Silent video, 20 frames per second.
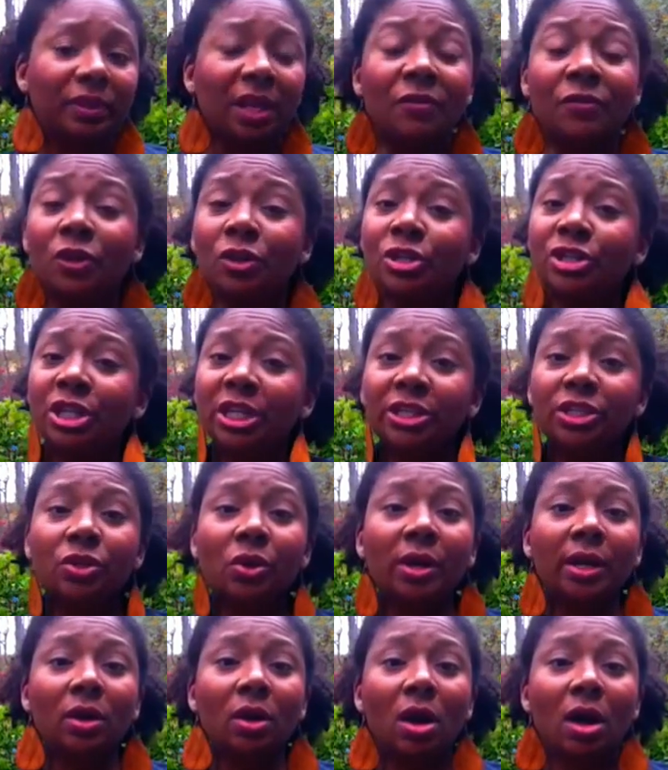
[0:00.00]
If you're just
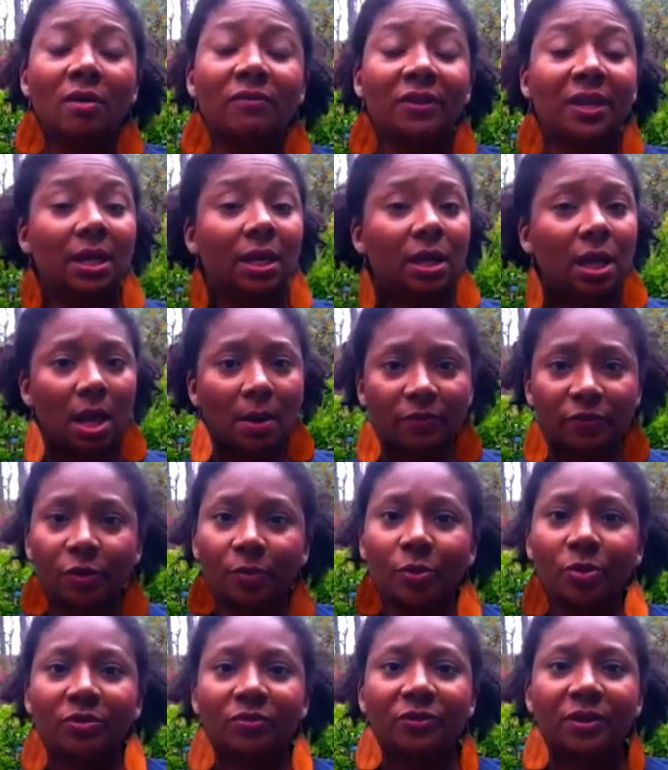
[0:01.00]
starting off, get
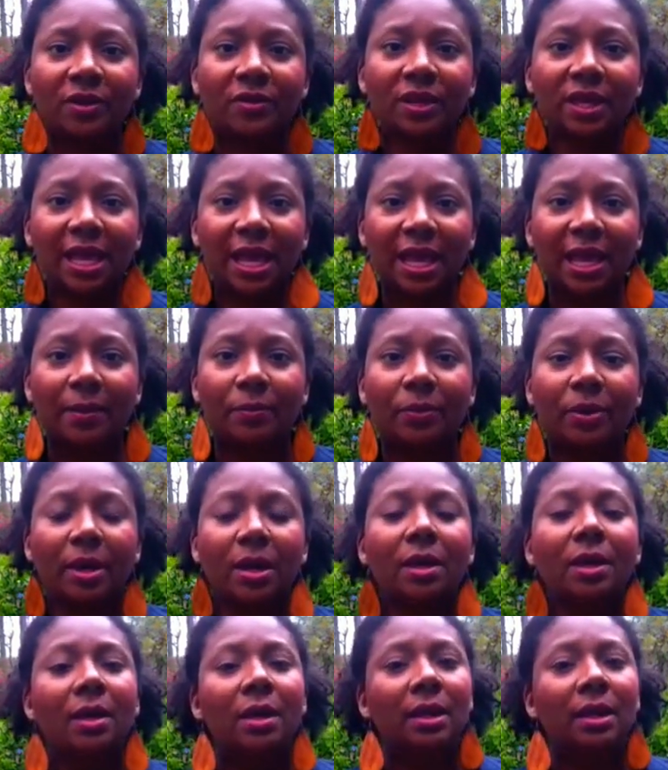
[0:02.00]
comfortable in front of the camera.